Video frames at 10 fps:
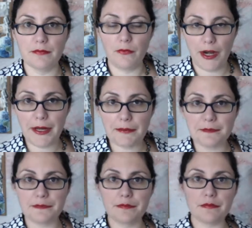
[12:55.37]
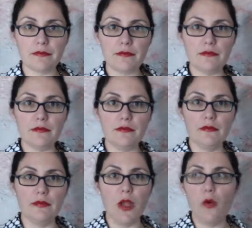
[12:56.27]
right?
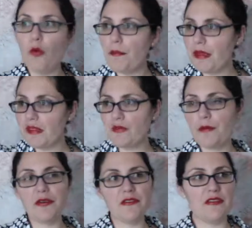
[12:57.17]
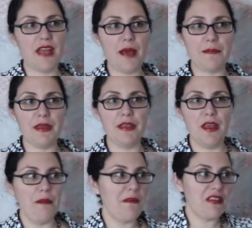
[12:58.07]
What makes one person happy
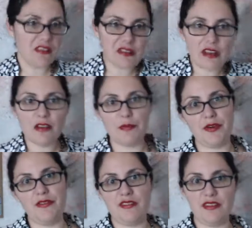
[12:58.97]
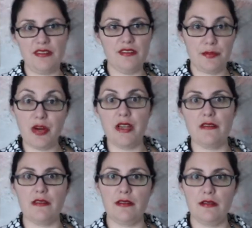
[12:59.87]
makes another person
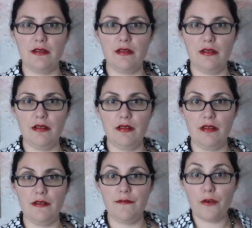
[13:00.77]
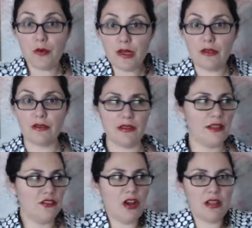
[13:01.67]
depressed. For real,
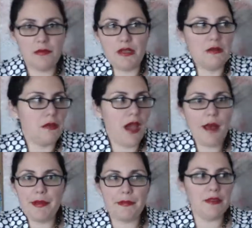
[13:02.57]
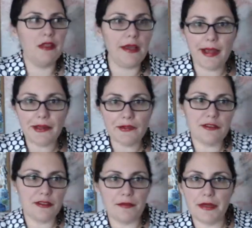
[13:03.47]
like chocolate makes me happy, but like I know
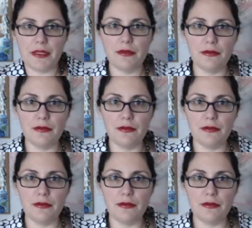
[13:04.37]
somebody